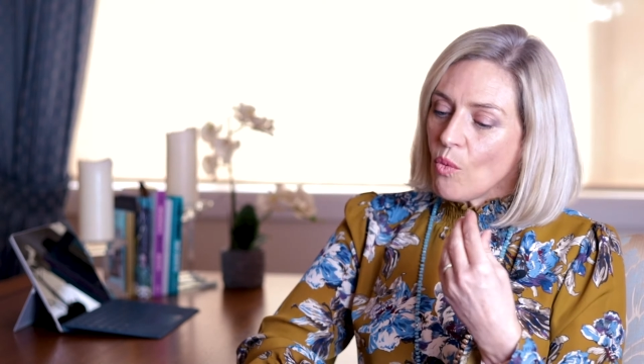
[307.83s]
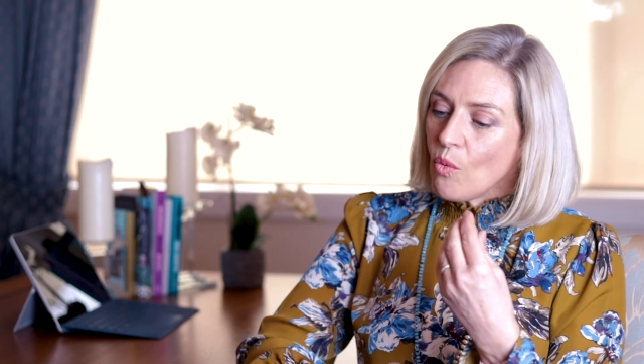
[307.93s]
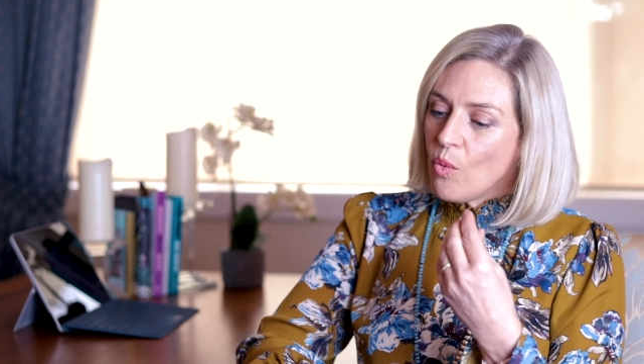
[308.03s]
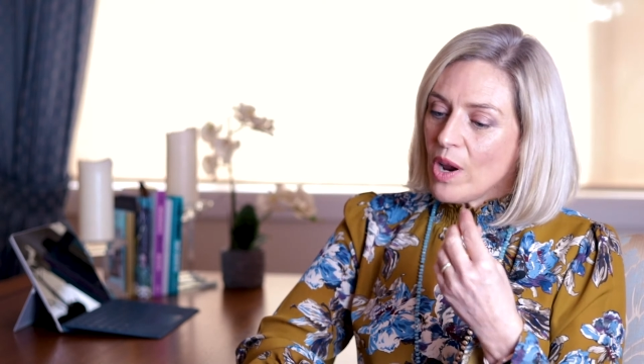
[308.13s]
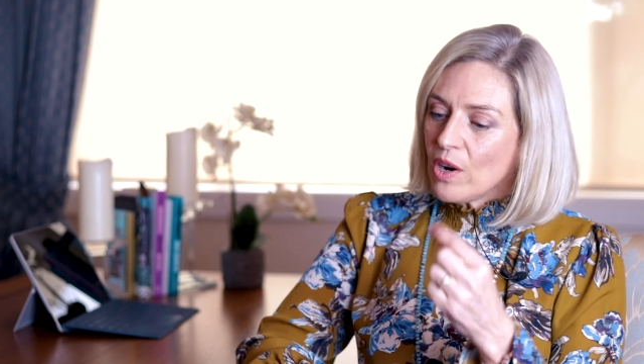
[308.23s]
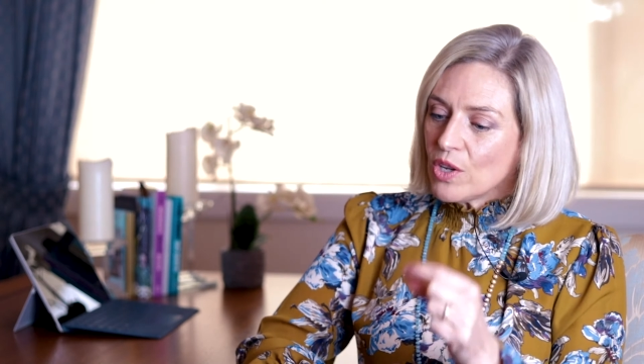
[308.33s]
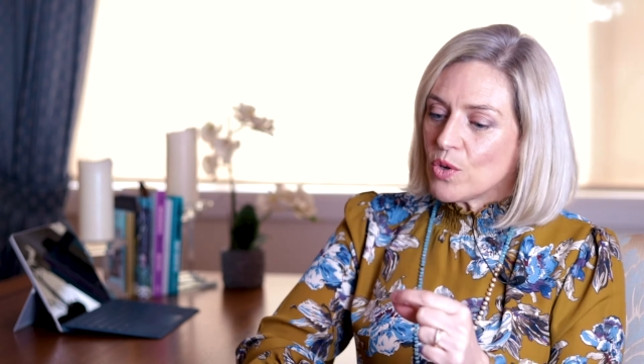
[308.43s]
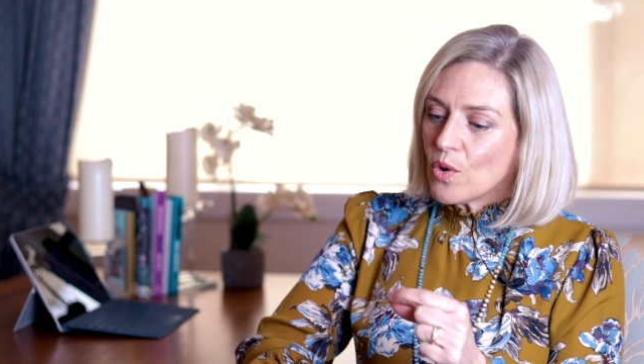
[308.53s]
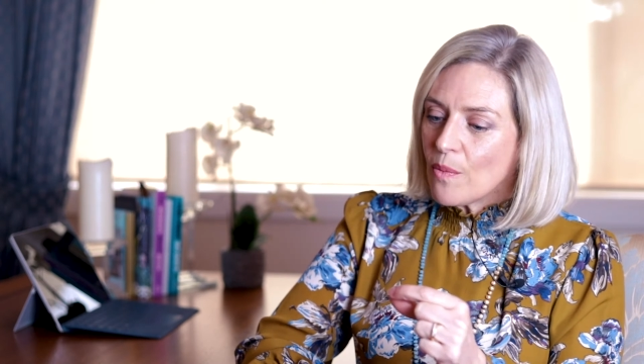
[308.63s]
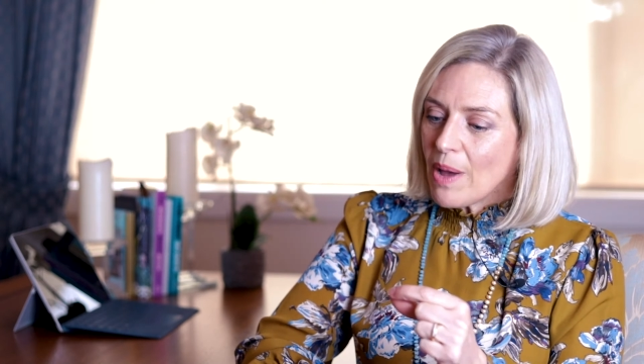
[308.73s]
When I
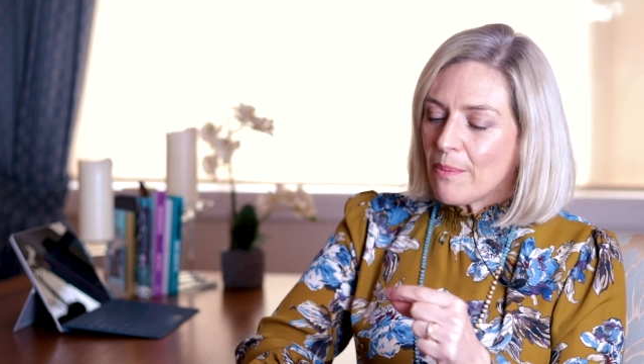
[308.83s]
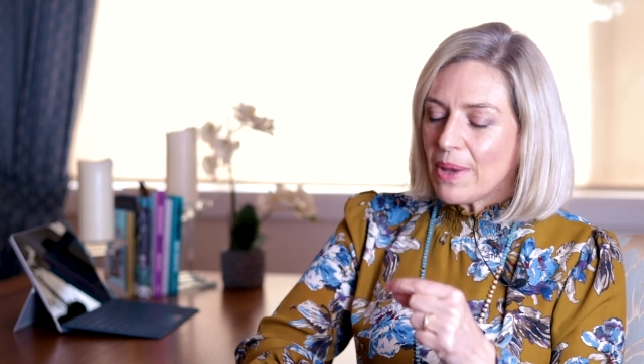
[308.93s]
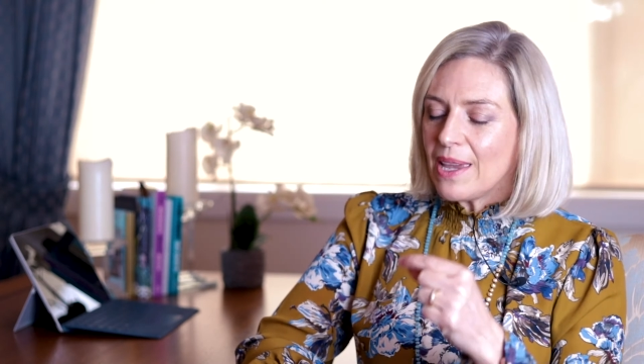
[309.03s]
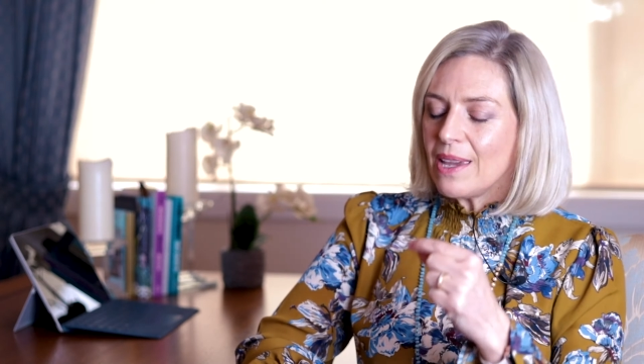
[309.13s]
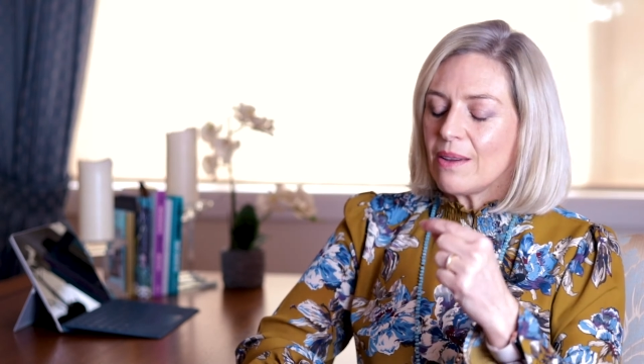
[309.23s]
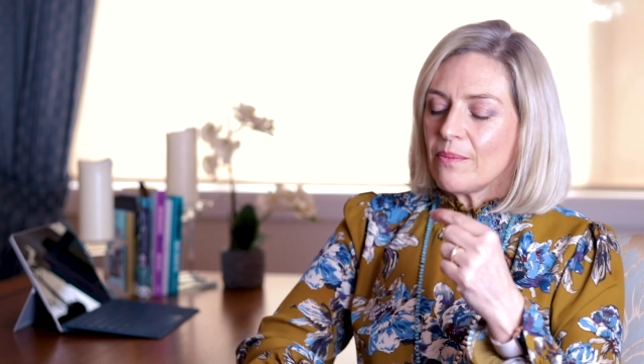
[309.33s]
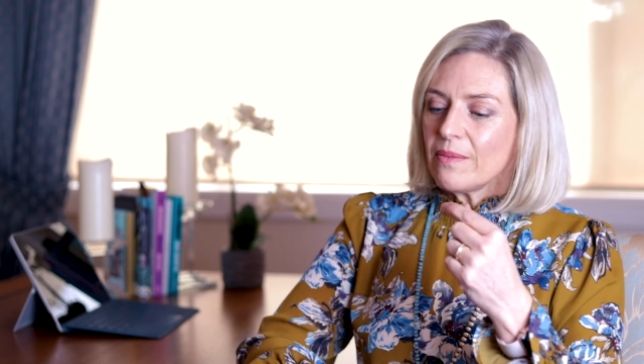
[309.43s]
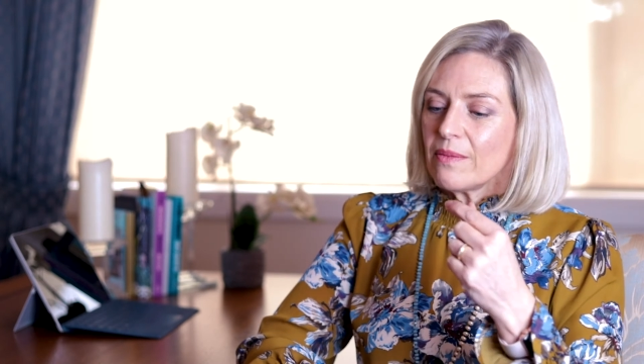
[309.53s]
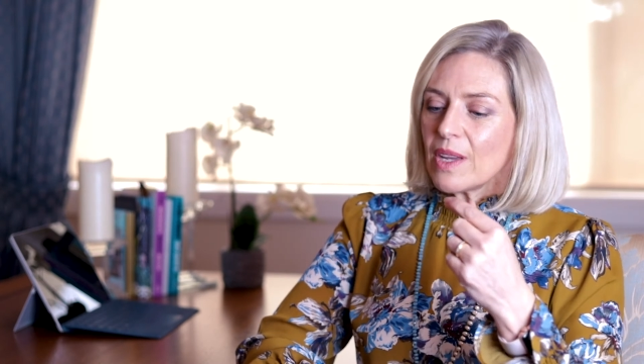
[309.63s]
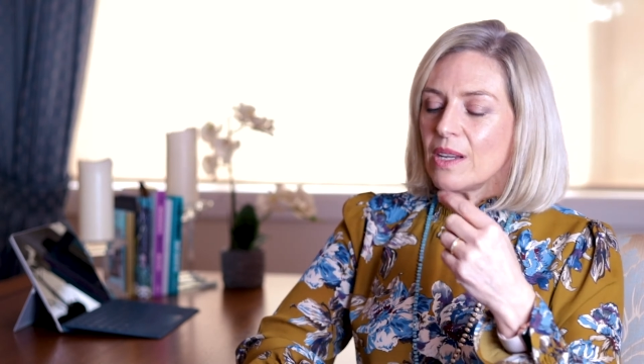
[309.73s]
talk about being
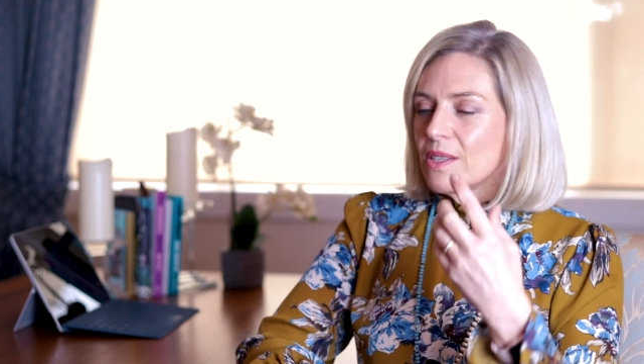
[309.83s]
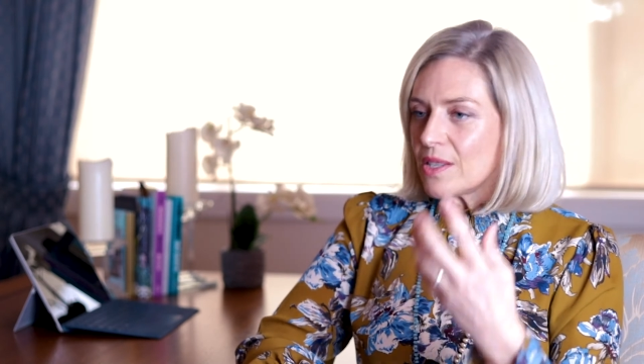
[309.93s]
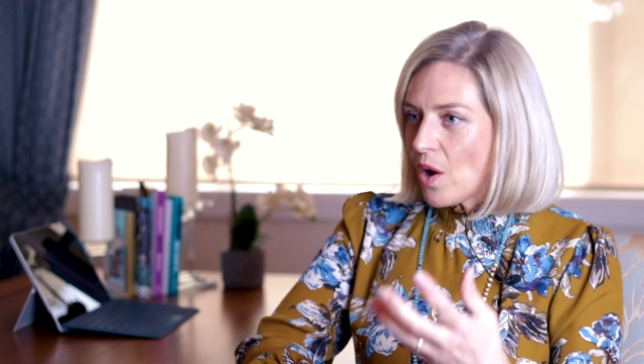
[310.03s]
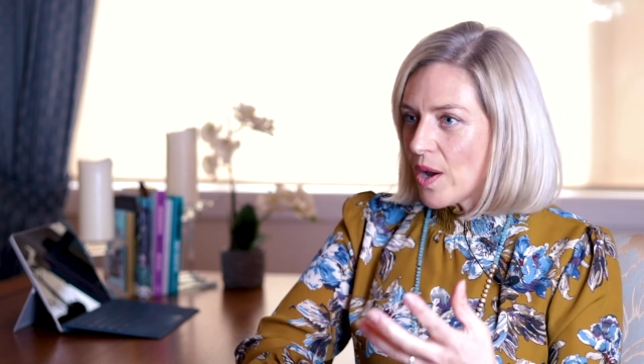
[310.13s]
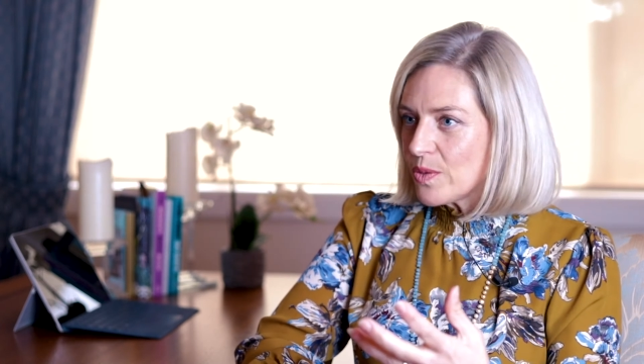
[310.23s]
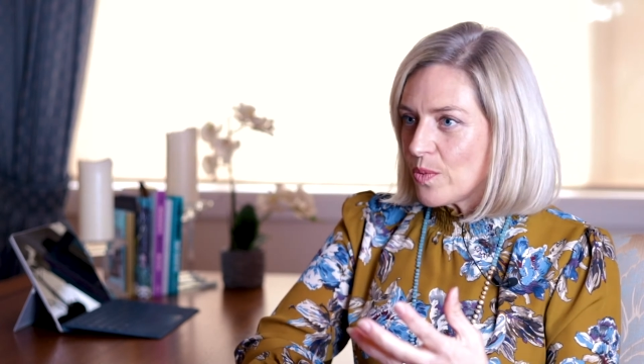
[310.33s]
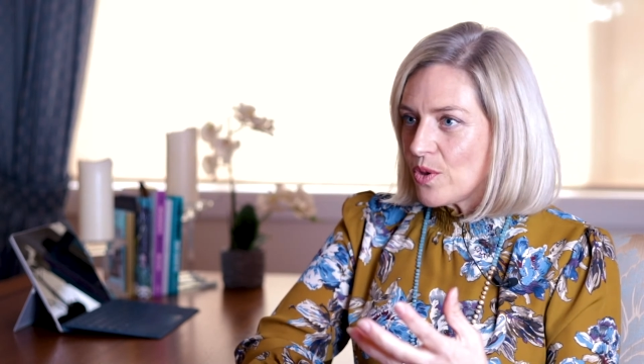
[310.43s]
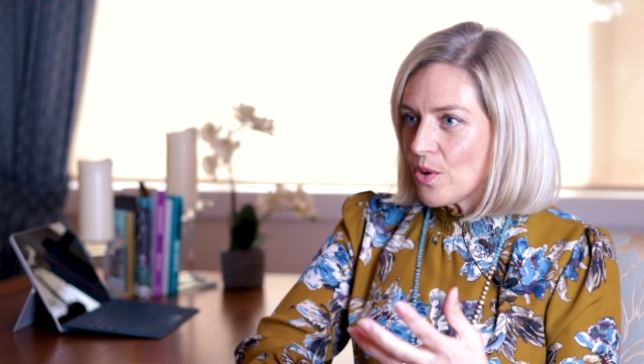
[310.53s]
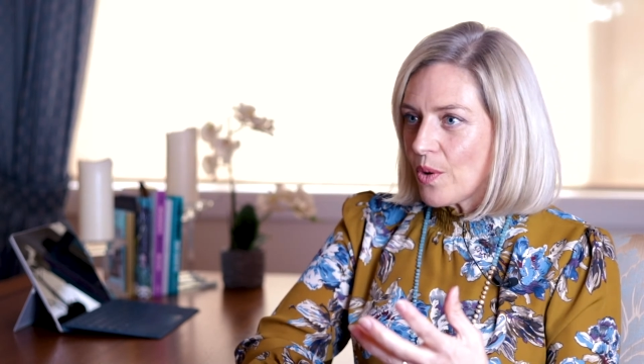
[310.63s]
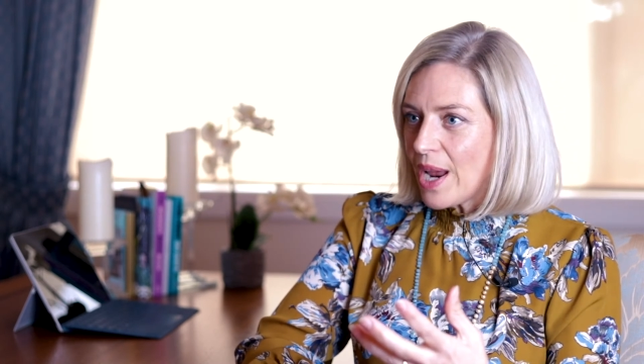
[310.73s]
concise with
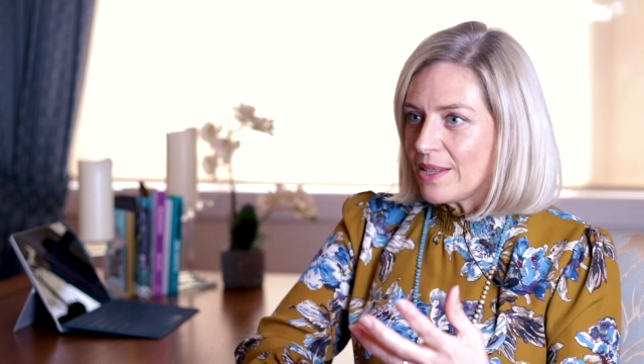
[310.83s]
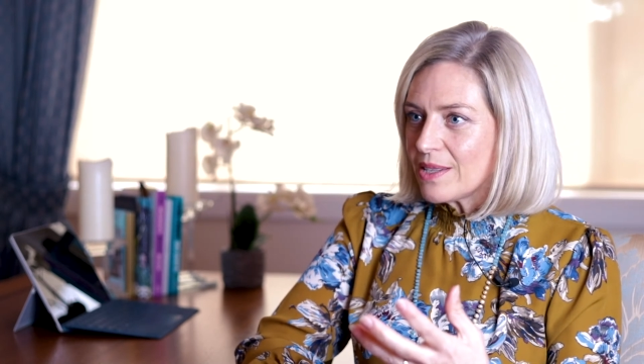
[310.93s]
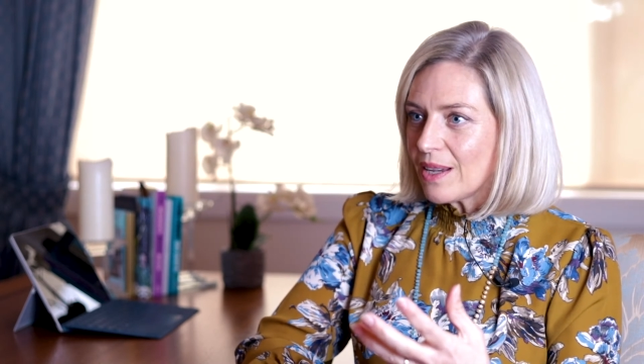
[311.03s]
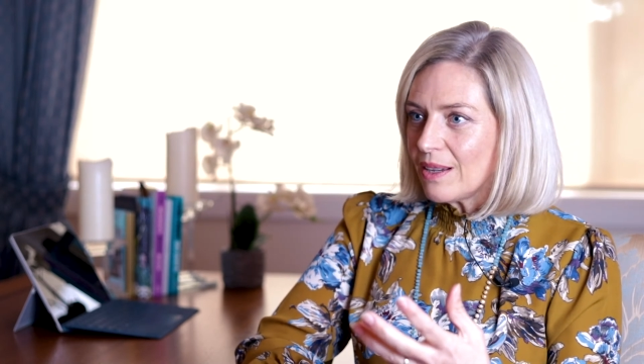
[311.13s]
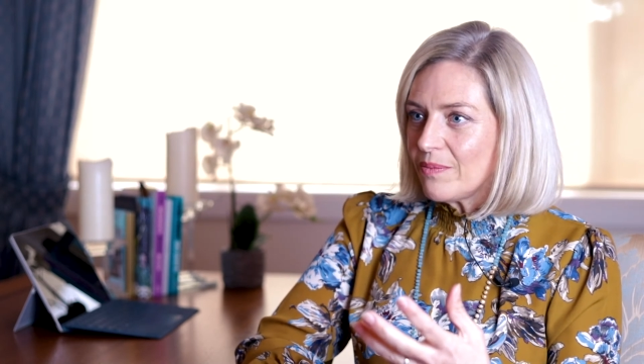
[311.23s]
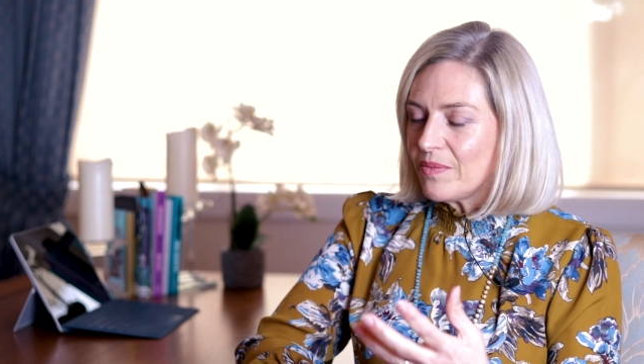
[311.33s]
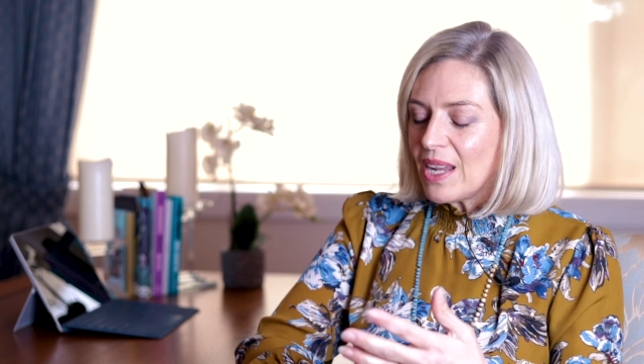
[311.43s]
your answer,